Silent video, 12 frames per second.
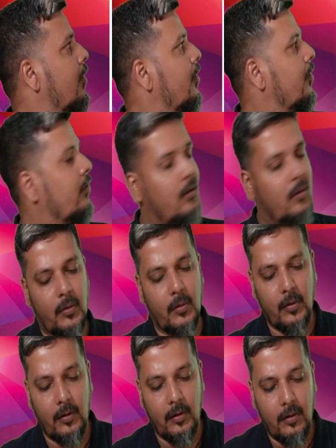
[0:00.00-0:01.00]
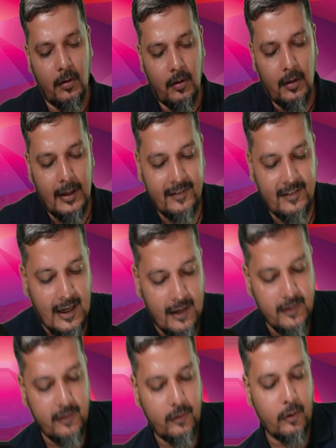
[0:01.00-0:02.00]
So let's start with
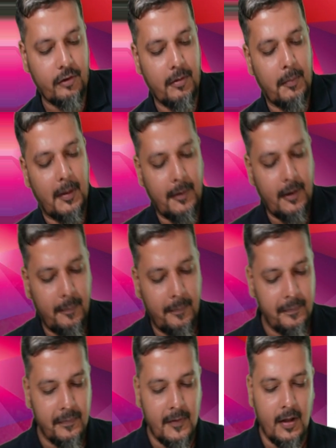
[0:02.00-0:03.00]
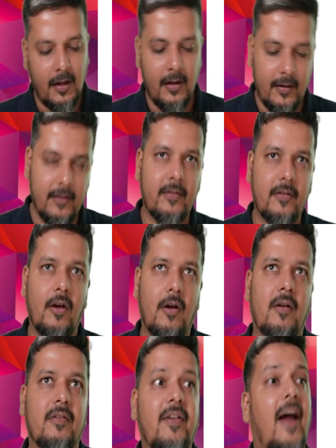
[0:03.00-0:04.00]
this question paper. This is your
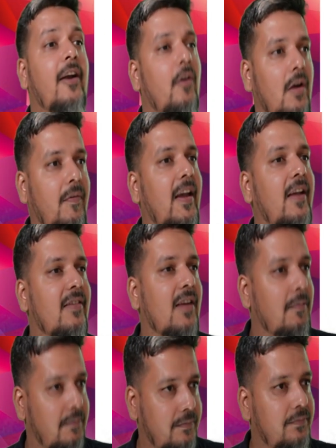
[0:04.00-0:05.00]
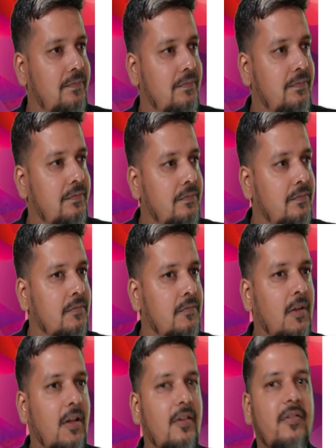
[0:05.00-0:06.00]
Jan 25 exam.
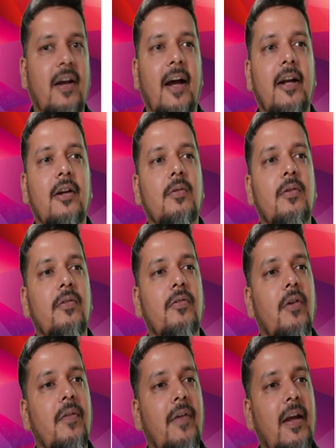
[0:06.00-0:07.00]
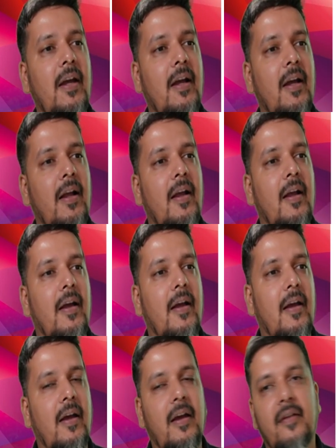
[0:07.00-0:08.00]
Jan 2025
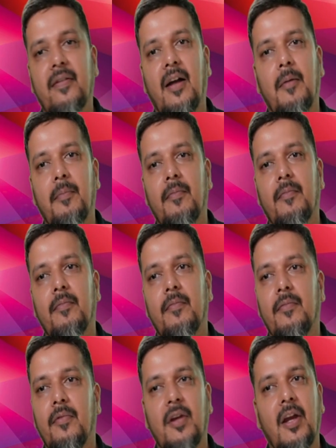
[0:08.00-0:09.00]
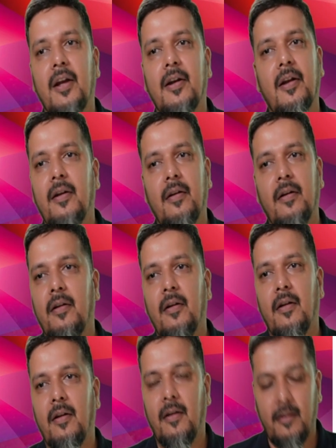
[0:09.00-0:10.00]
exam. See, enter.
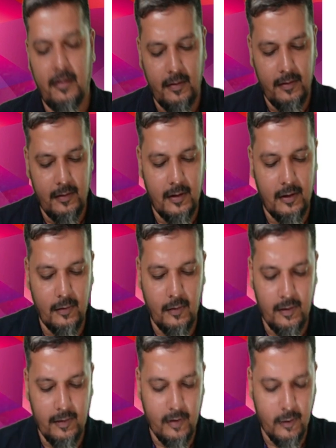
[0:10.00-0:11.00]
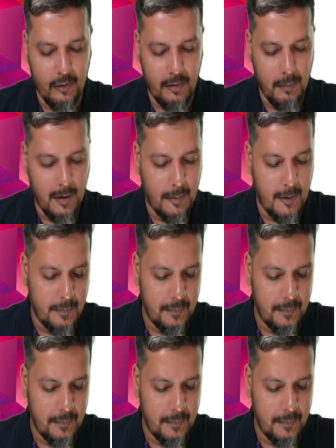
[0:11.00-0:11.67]
This was the question paper.